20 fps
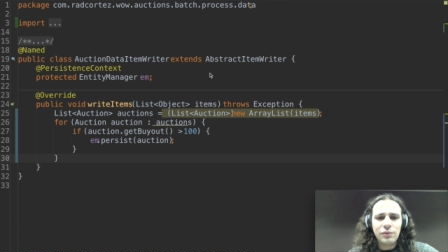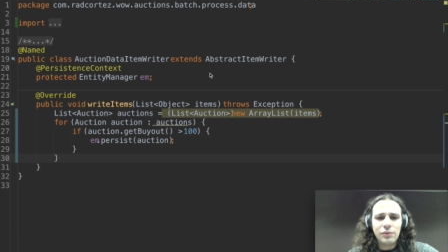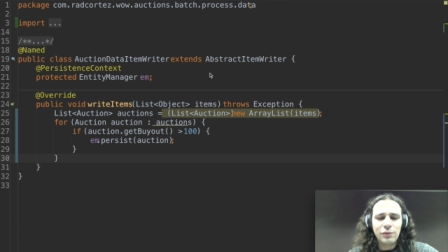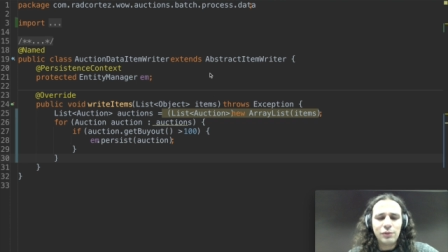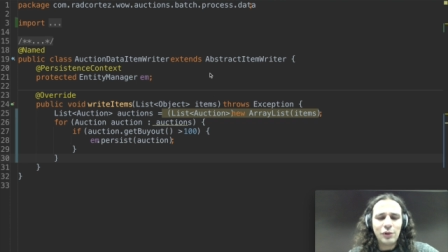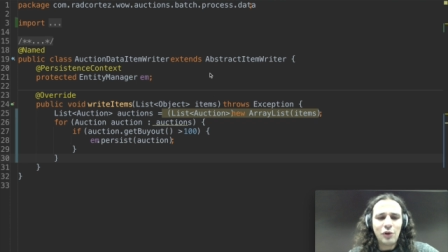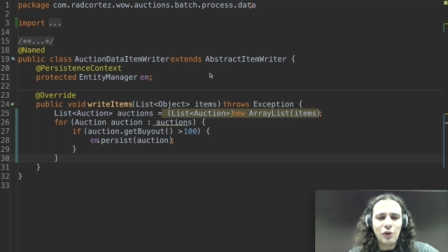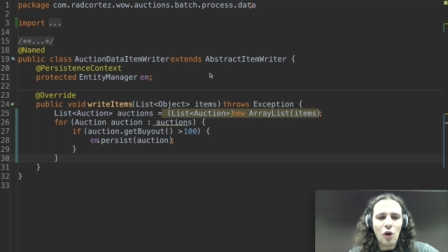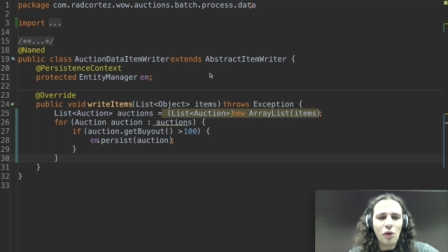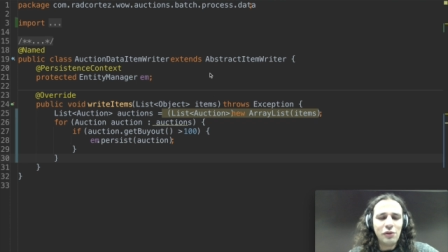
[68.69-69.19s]

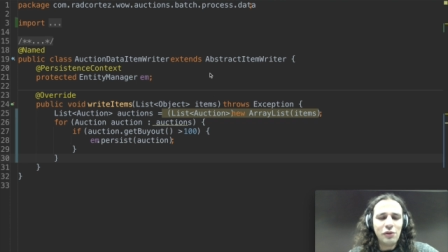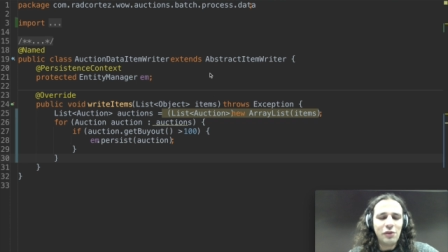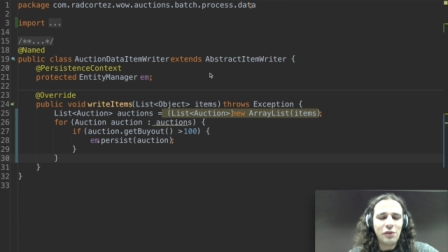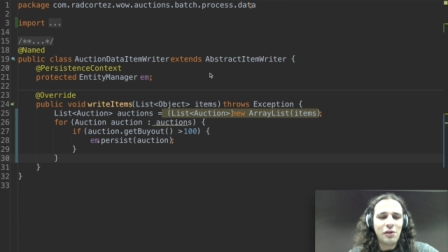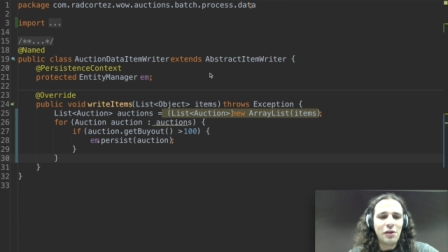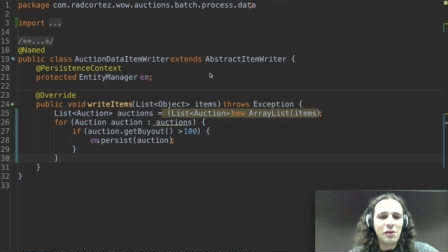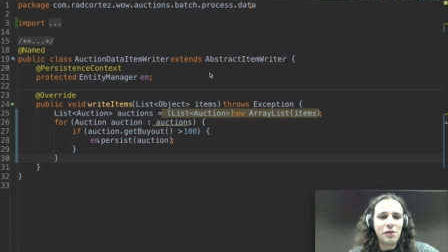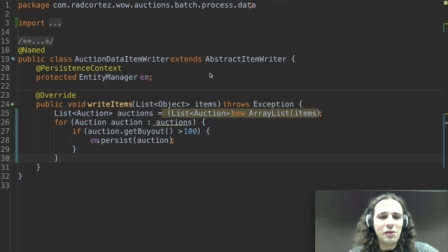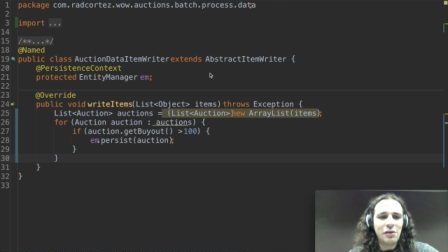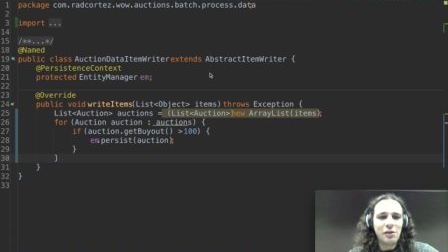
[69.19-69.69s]
The code
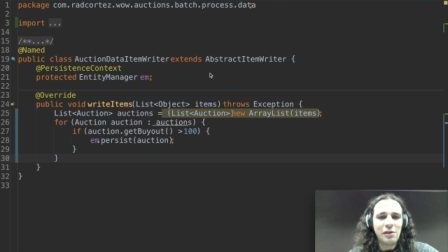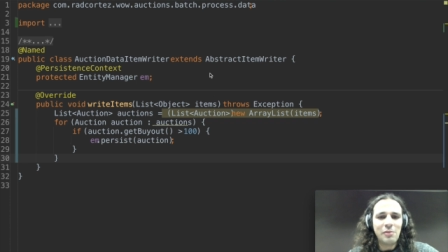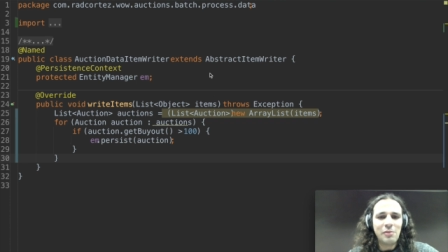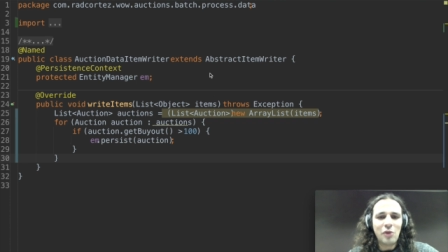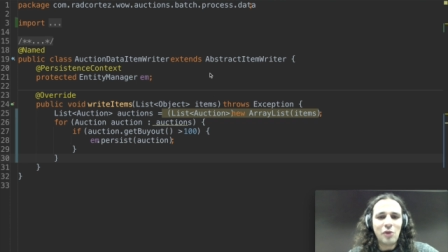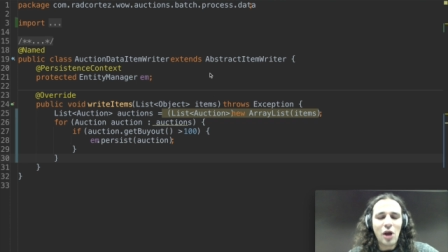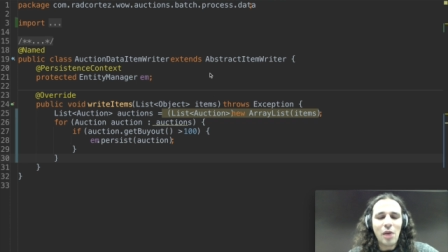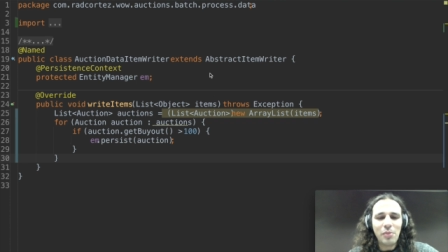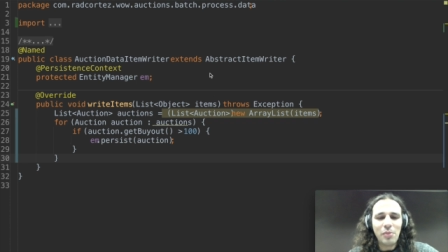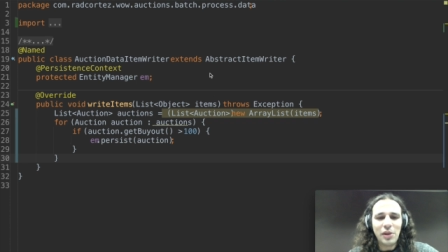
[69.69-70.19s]
doesn't seem
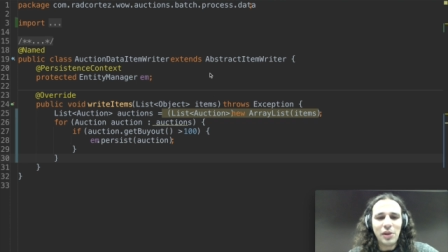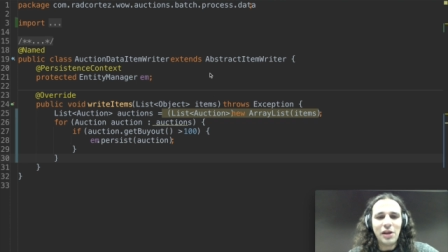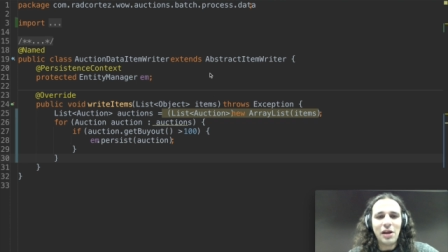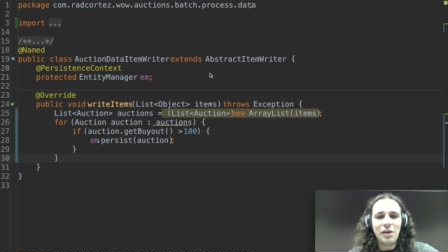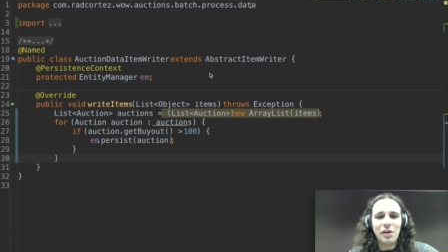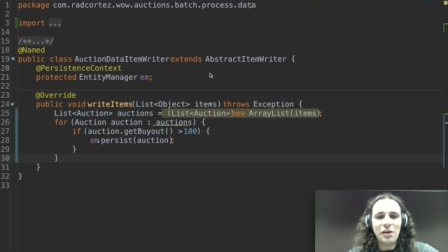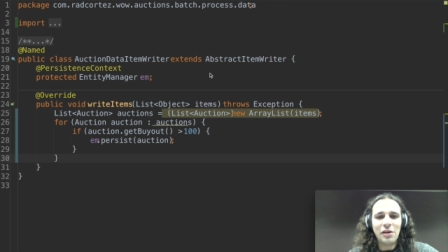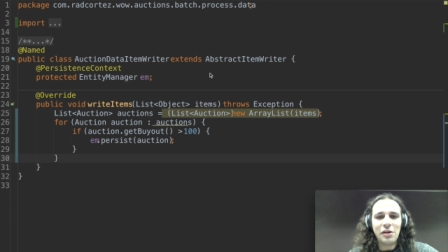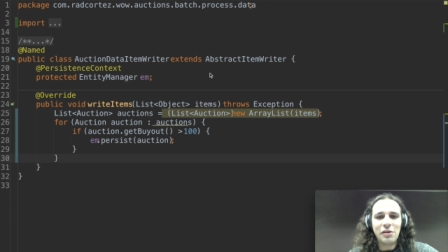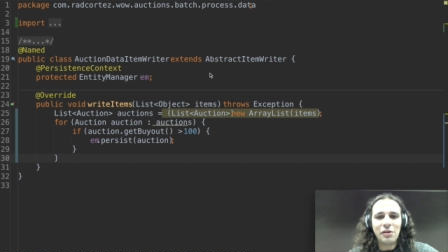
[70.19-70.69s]

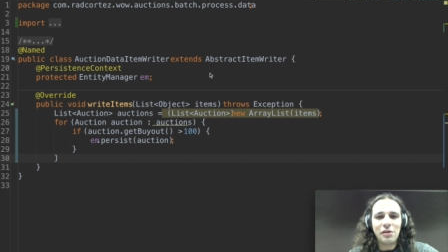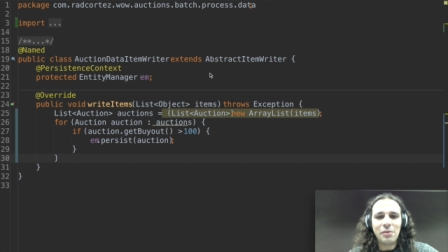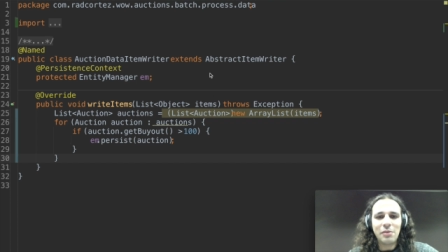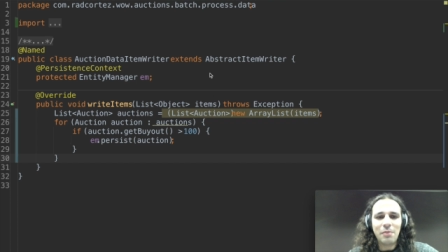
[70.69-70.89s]
complicated,